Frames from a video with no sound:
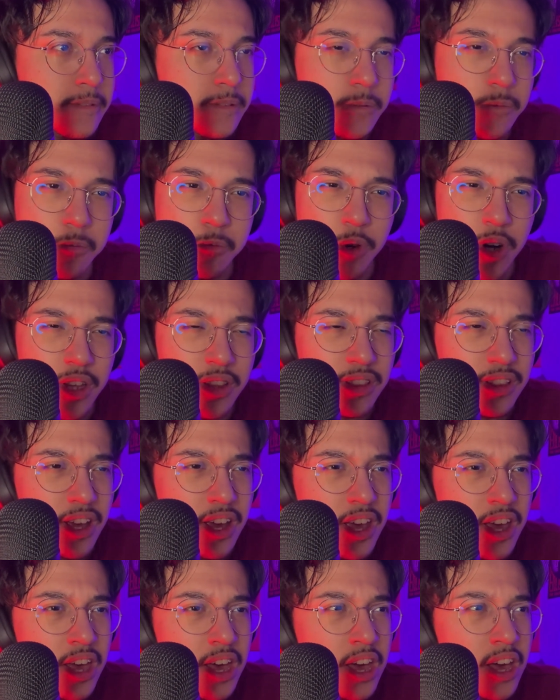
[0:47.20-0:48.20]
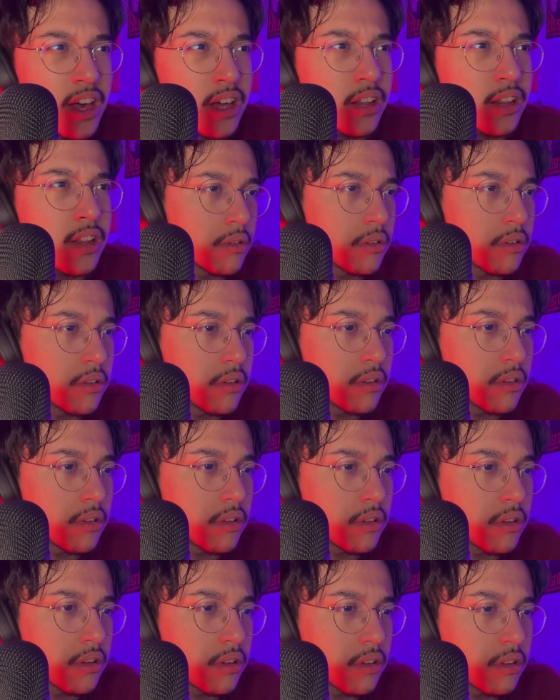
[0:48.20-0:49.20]
What the hell?
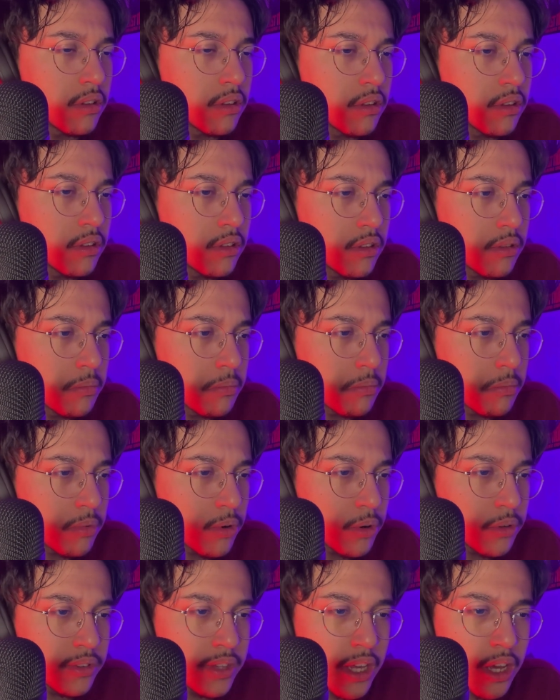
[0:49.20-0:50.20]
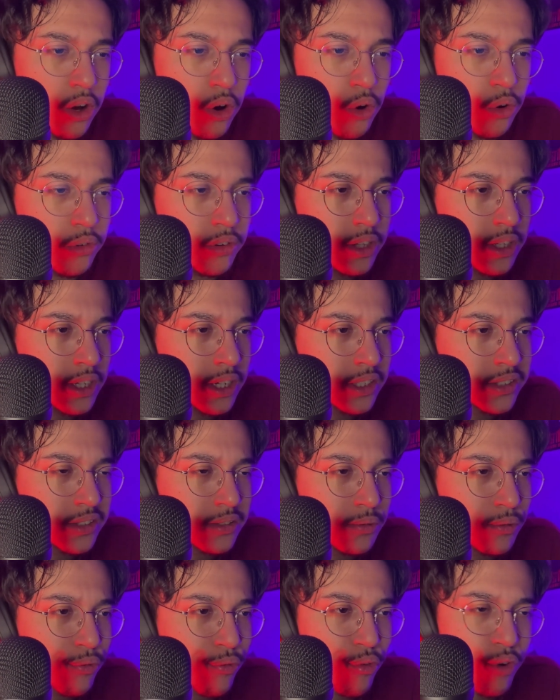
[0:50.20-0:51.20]
Bro, they only got
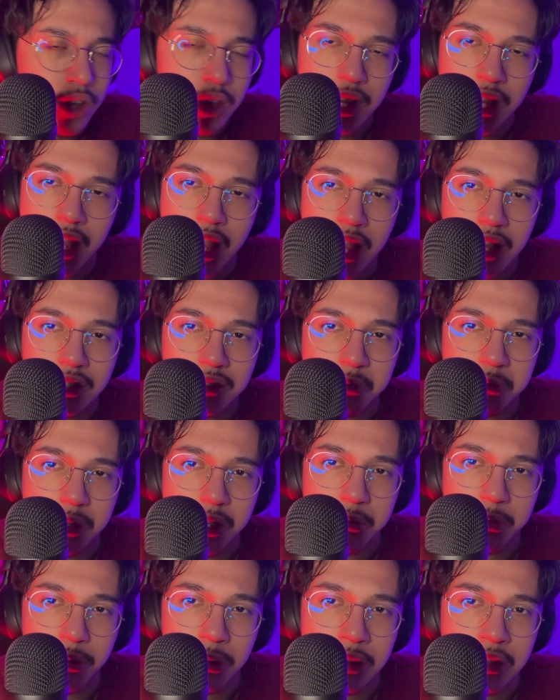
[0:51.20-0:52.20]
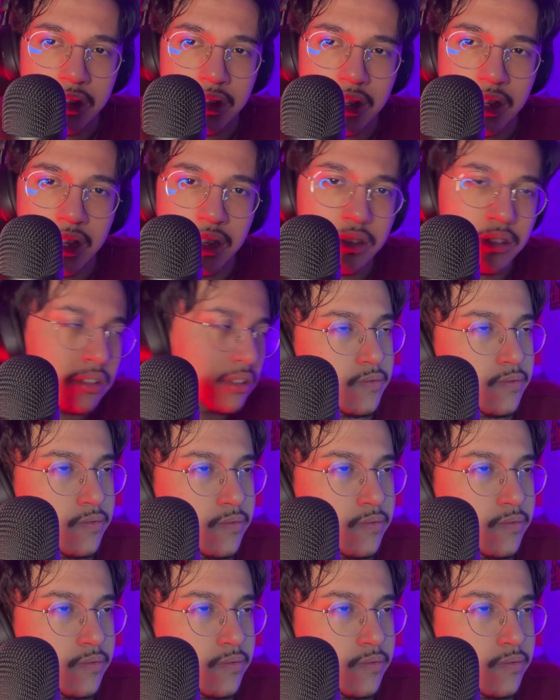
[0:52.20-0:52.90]
some freaky ass people in this.